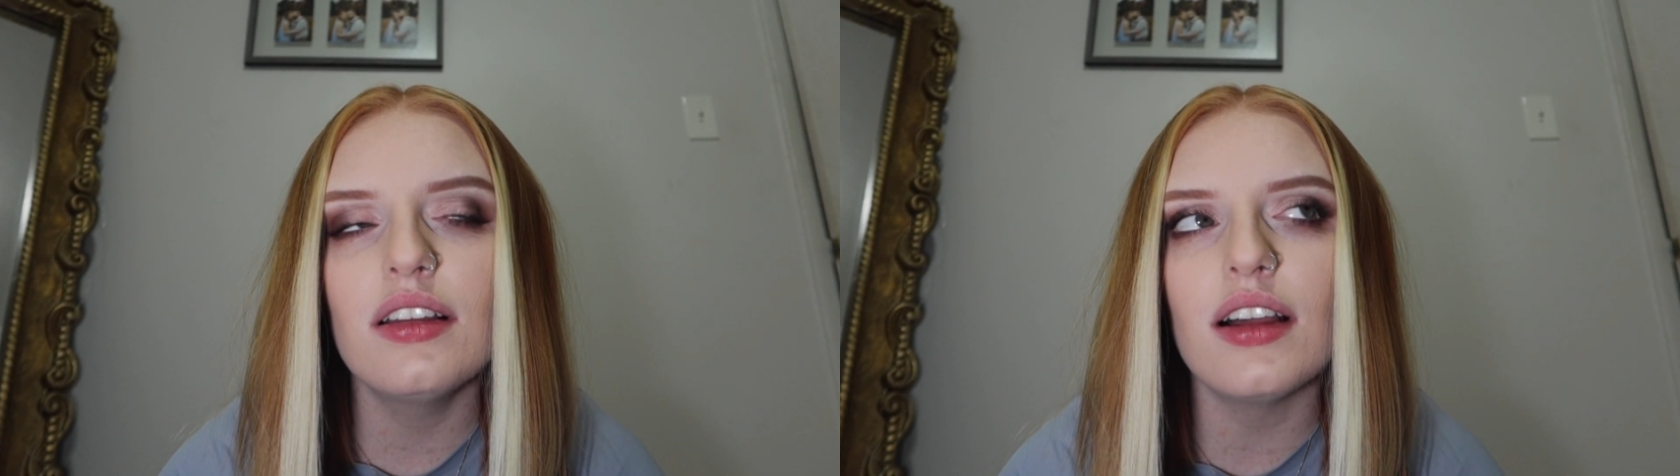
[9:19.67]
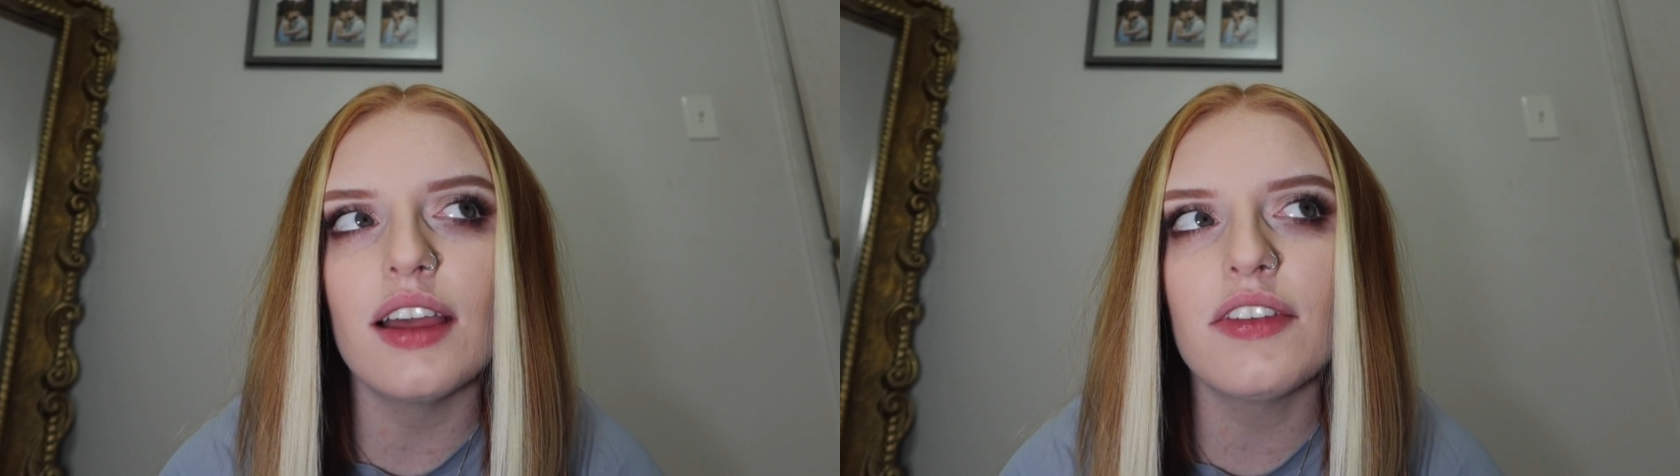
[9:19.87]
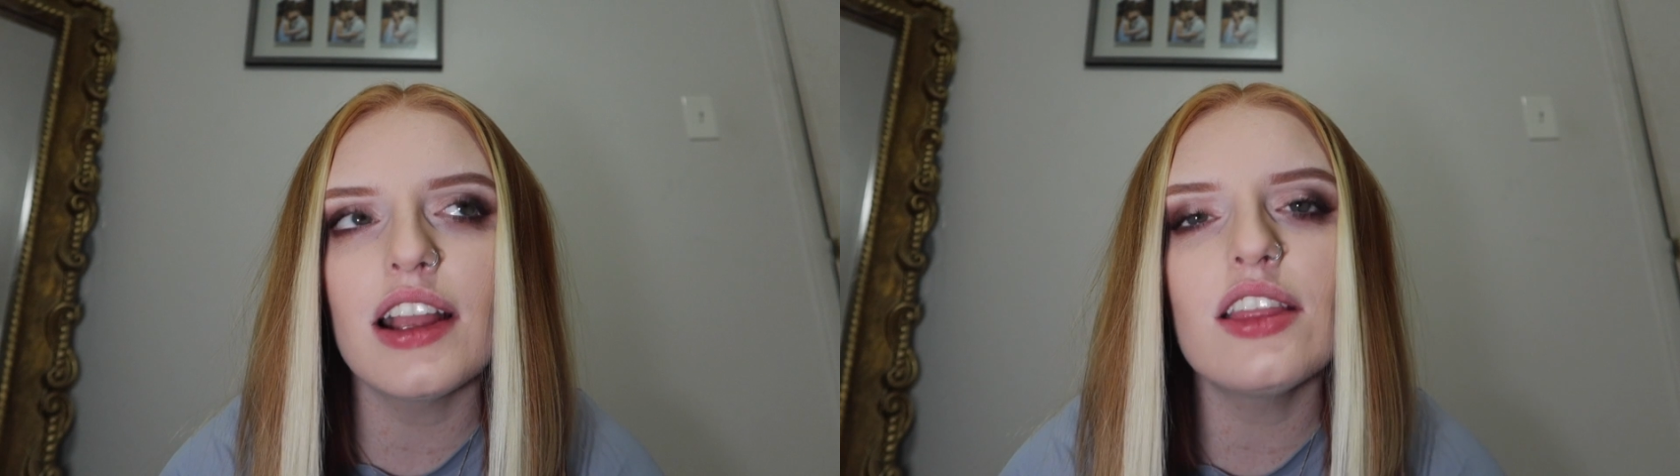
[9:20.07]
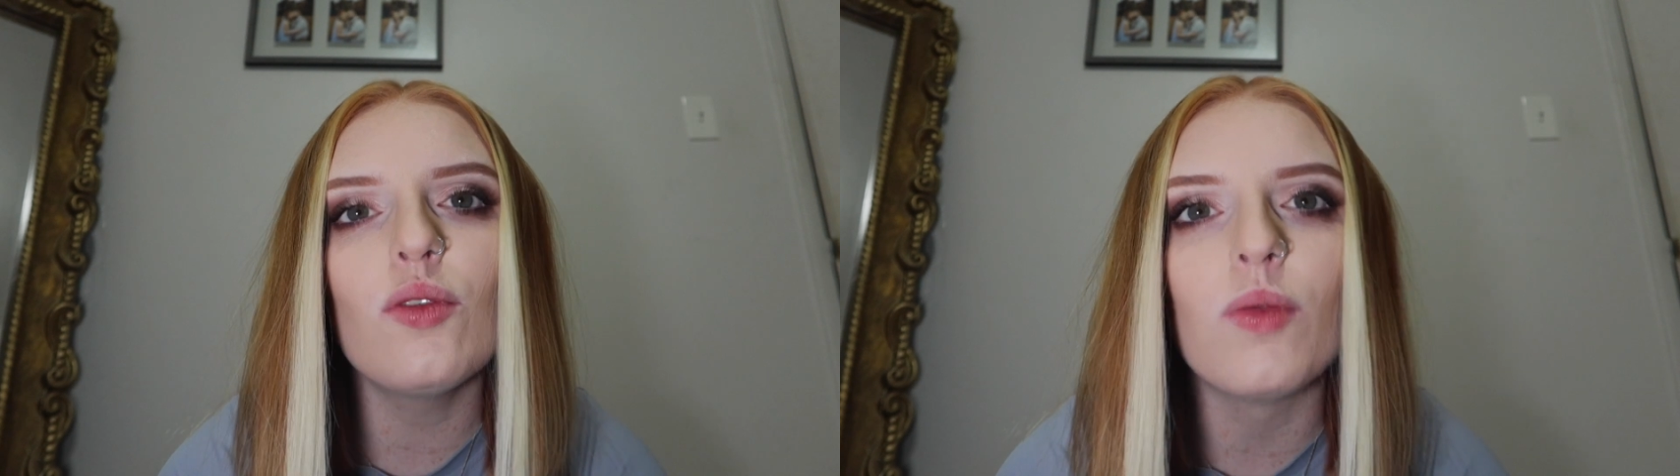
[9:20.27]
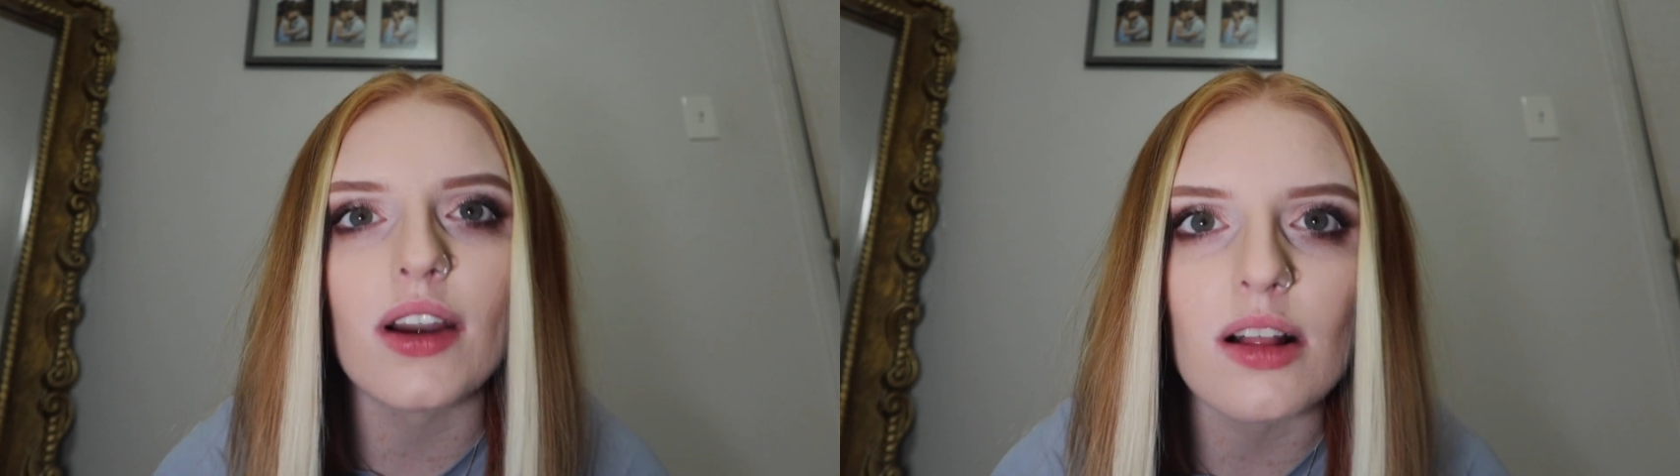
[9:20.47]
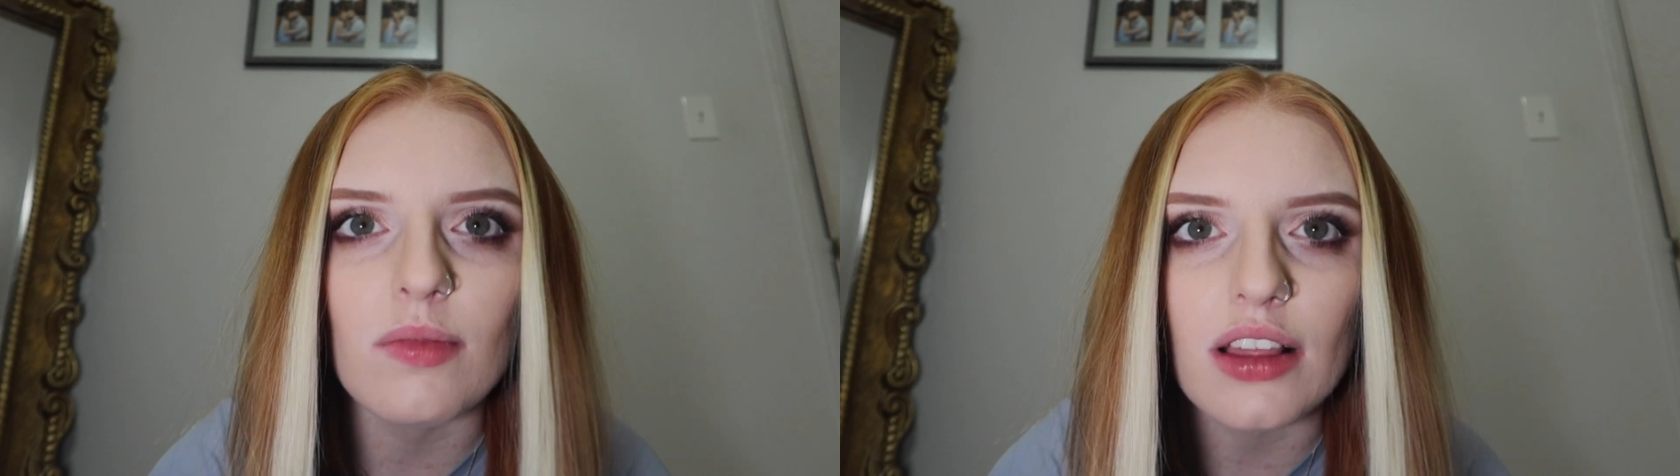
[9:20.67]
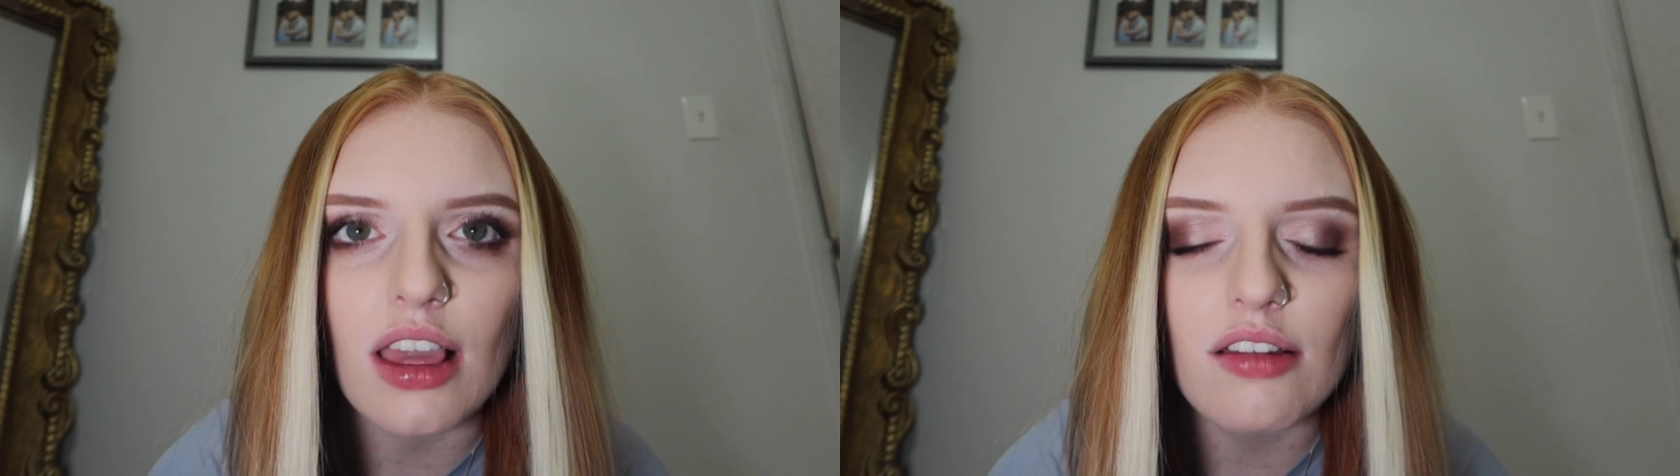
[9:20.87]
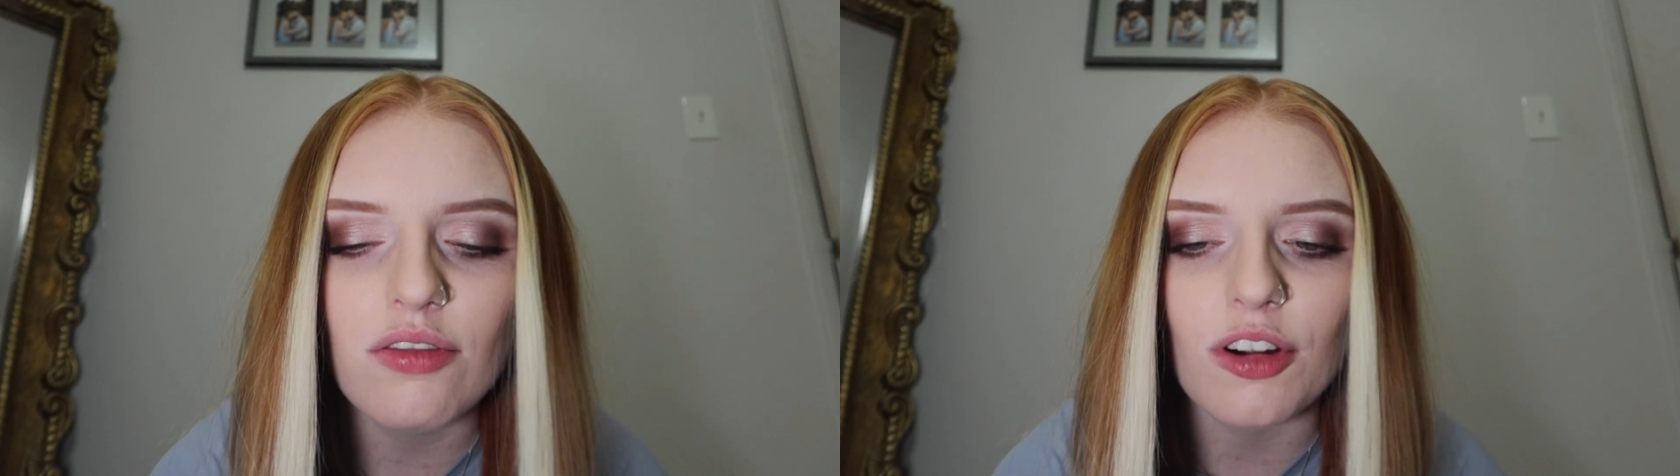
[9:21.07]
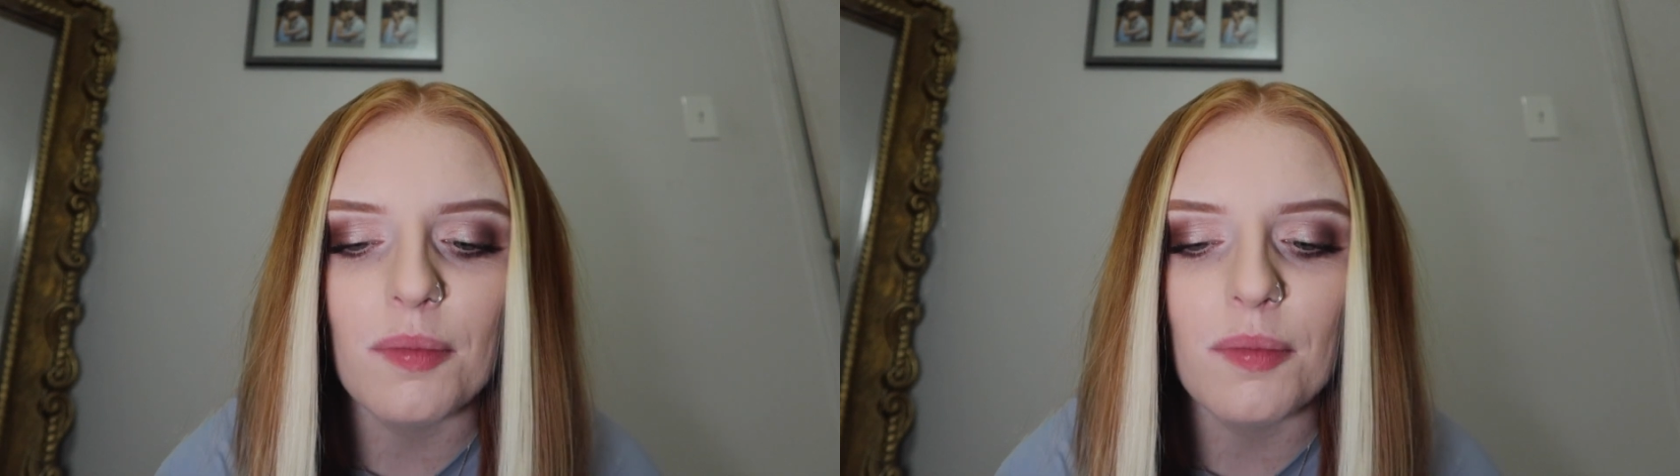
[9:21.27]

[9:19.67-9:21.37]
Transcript: I forget the word I'm looking for,